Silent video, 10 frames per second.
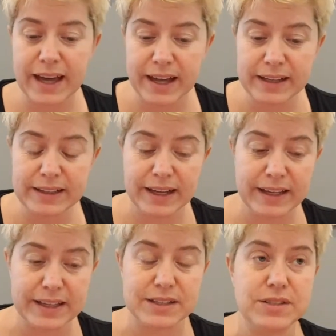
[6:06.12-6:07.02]
I
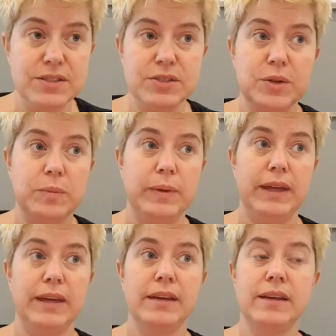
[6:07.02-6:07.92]
like it to
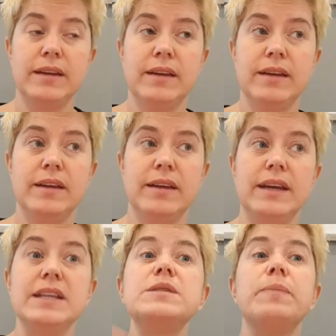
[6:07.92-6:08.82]
be
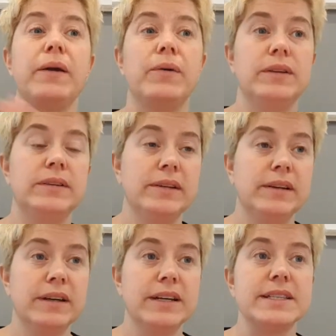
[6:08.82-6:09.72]
in a spiral,
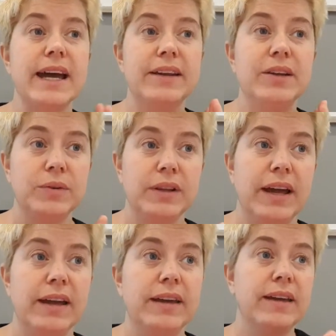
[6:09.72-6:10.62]
because I don't
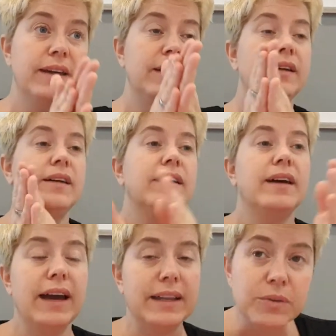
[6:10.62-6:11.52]

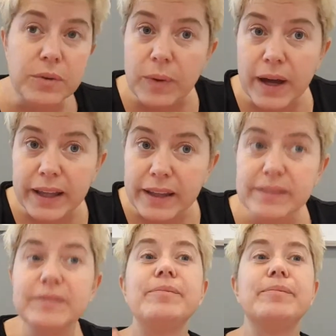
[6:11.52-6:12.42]
know why,
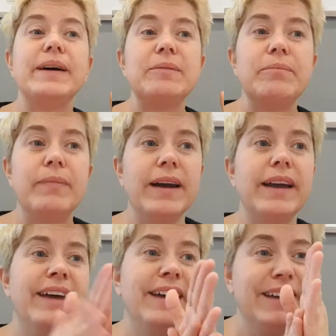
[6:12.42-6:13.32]
but
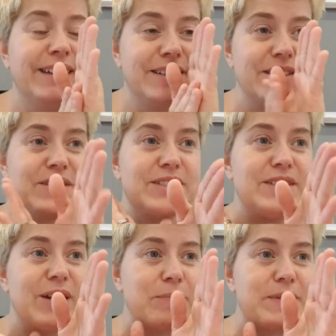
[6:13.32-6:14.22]
my
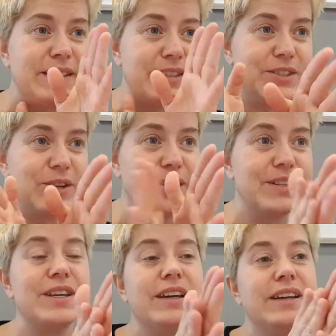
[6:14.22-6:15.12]
stops and
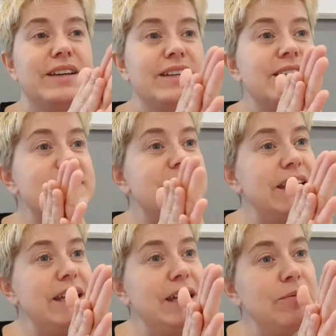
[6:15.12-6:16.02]
starts
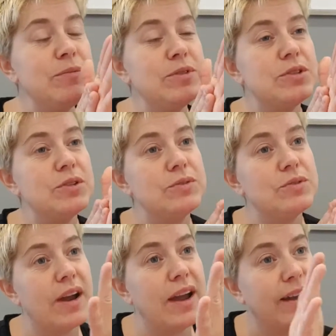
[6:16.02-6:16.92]
seem to
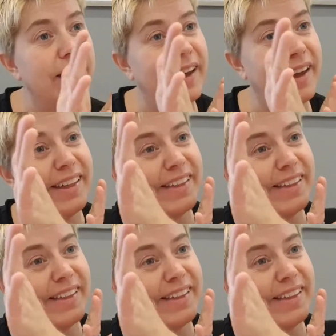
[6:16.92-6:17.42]
drag.